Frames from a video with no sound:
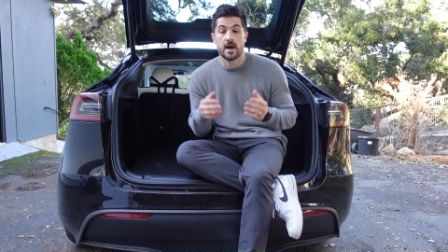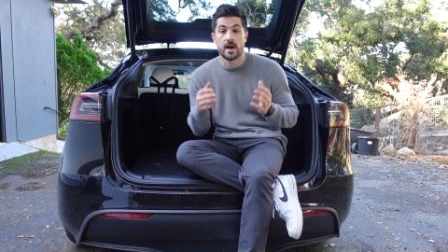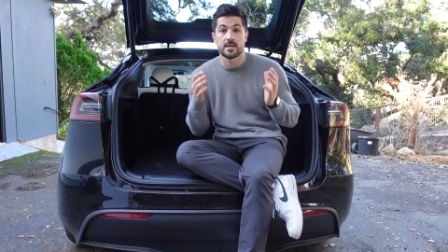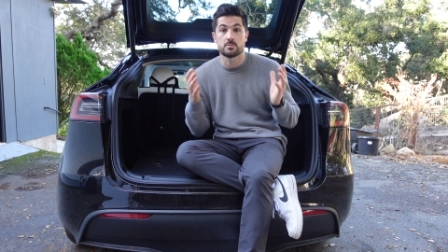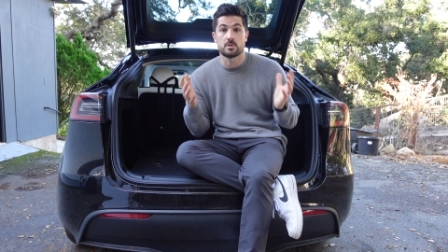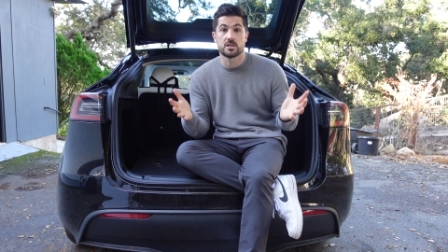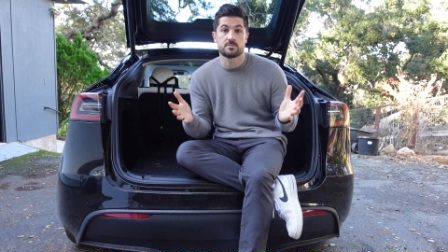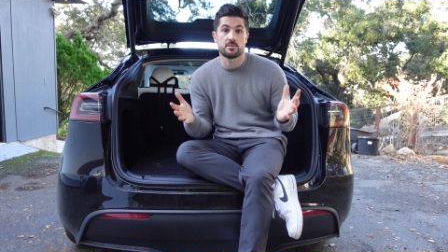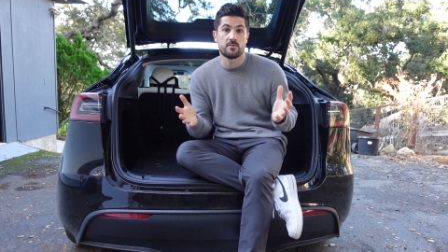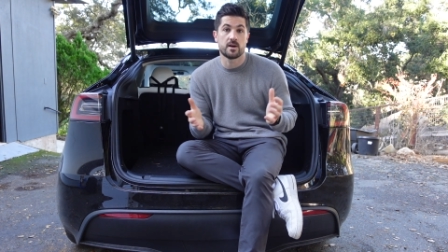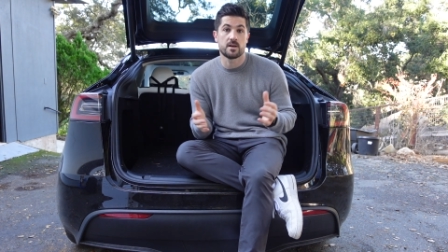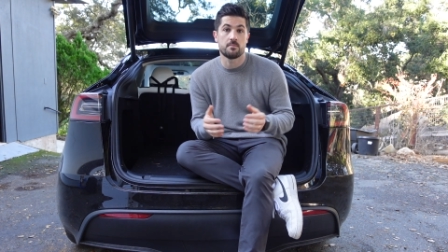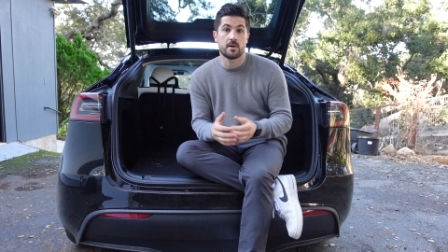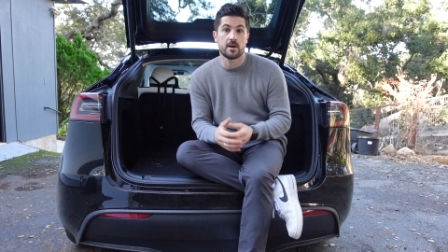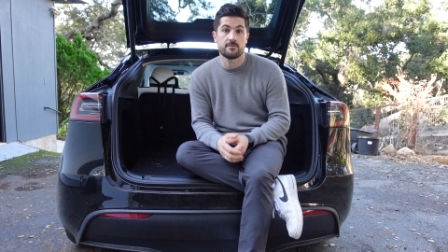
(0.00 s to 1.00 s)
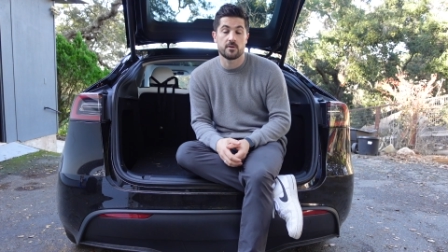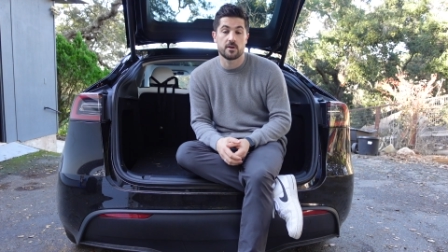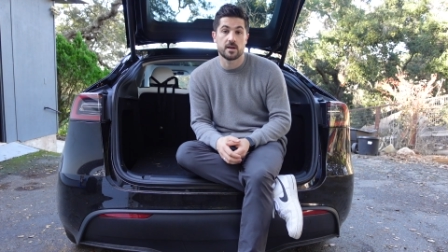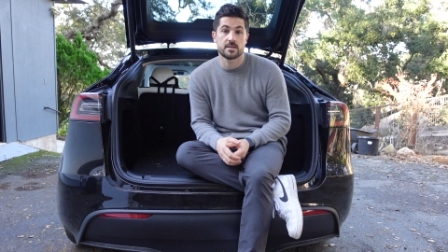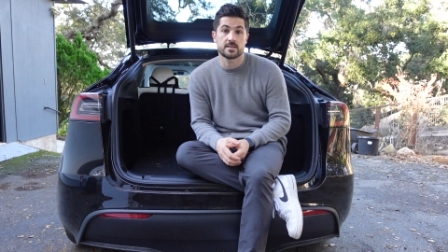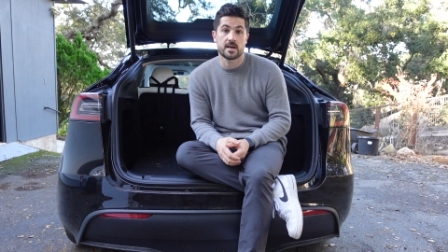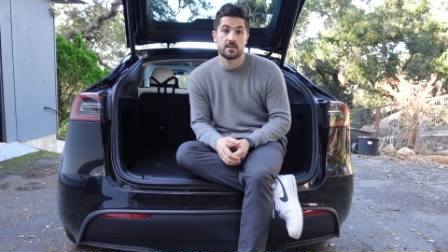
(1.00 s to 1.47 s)
as well as providing my
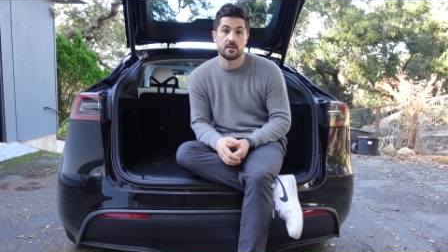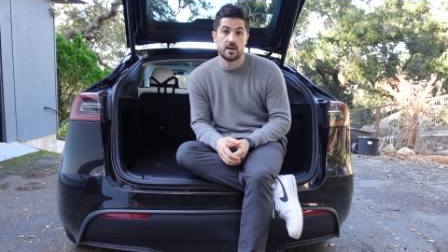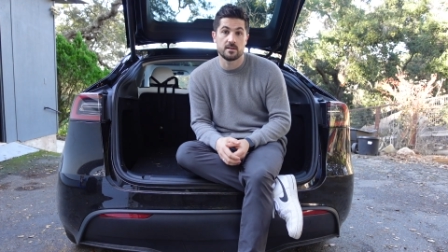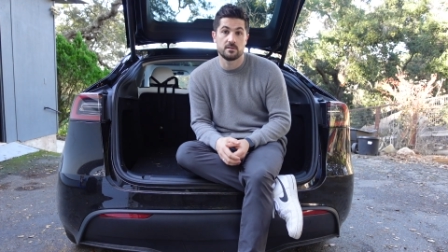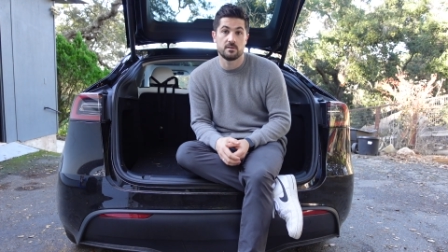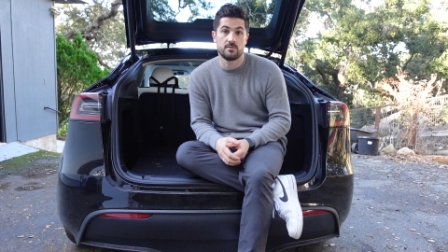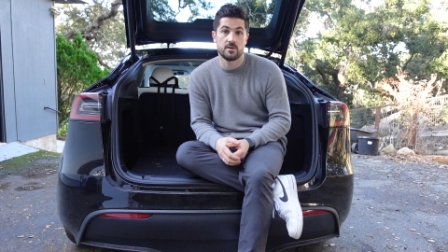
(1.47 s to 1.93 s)
verdict at the end of the